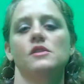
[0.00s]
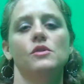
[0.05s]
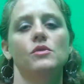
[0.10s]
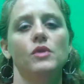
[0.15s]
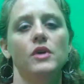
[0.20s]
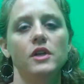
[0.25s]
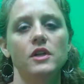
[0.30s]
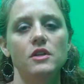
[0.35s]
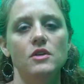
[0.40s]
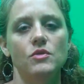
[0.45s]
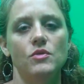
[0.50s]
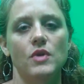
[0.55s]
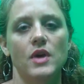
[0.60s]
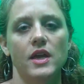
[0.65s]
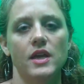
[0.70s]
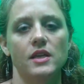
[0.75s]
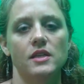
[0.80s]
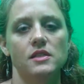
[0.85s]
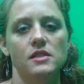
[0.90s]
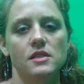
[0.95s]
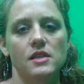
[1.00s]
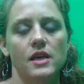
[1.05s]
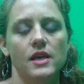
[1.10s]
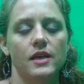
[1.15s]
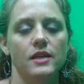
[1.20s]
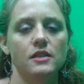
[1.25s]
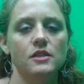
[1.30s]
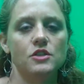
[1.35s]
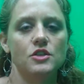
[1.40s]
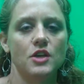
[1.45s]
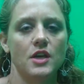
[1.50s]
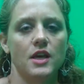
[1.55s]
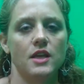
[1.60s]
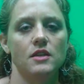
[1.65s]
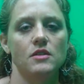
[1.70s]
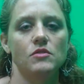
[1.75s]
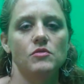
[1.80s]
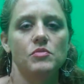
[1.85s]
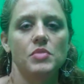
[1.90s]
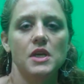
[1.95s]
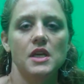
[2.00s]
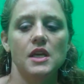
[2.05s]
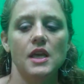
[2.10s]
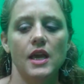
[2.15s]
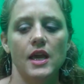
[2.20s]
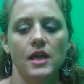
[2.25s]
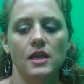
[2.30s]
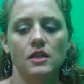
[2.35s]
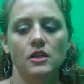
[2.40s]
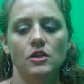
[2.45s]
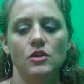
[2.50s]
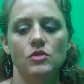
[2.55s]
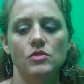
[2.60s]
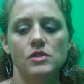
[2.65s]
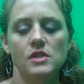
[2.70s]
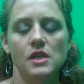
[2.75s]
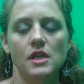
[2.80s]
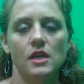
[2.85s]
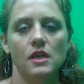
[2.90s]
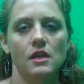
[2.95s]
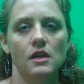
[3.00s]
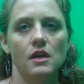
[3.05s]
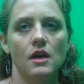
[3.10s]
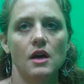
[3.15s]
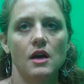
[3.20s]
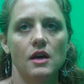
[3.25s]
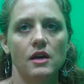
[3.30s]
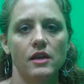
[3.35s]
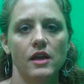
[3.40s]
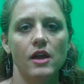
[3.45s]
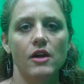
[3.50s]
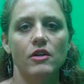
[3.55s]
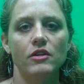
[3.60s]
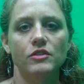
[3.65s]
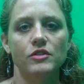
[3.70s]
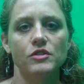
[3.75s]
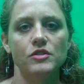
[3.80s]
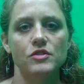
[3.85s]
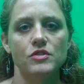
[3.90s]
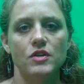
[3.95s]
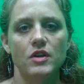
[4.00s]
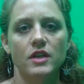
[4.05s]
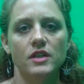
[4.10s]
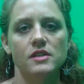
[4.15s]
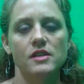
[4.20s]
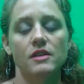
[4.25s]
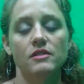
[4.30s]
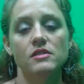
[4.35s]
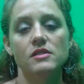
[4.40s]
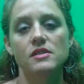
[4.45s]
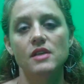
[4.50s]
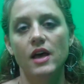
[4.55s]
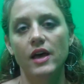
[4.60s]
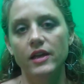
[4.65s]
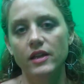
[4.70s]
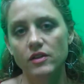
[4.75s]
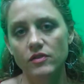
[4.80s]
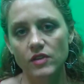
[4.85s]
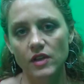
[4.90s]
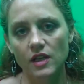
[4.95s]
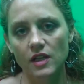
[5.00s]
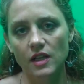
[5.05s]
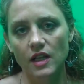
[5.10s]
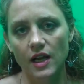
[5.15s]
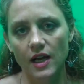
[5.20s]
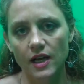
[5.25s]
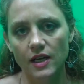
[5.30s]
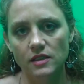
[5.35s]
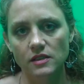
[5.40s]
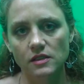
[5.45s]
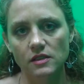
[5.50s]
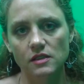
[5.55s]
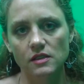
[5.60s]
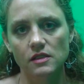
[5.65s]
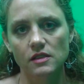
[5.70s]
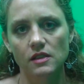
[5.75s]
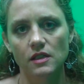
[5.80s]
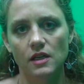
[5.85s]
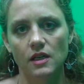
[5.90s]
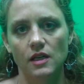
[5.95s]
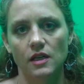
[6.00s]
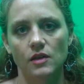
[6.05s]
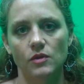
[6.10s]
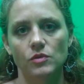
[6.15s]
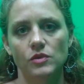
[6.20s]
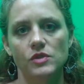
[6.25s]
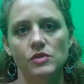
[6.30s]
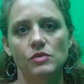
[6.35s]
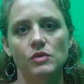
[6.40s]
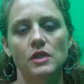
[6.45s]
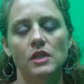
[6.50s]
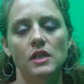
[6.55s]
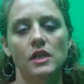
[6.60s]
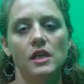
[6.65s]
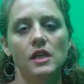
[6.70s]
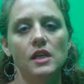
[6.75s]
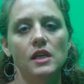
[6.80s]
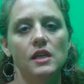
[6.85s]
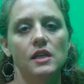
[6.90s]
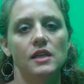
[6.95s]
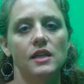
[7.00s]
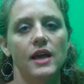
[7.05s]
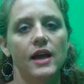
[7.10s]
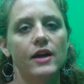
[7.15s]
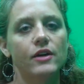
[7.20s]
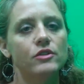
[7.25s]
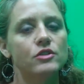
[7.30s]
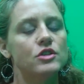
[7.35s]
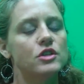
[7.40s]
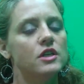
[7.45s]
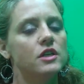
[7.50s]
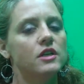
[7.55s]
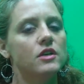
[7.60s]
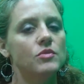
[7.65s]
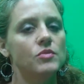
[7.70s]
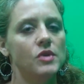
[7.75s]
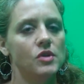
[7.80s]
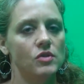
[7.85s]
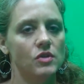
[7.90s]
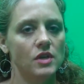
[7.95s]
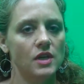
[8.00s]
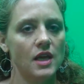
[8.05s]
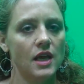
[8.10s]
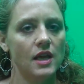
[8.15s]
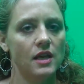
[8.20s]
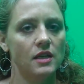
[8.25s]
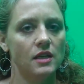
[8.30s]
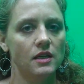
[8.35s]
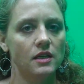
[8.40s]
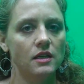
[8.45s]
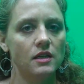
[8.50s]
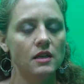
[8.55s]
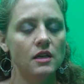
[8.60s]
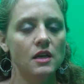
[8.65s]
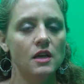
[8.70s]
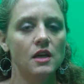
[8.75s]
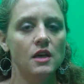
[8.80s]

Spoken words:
So one of the ways that Jen began using character strengths outside of the class was really in how she communicated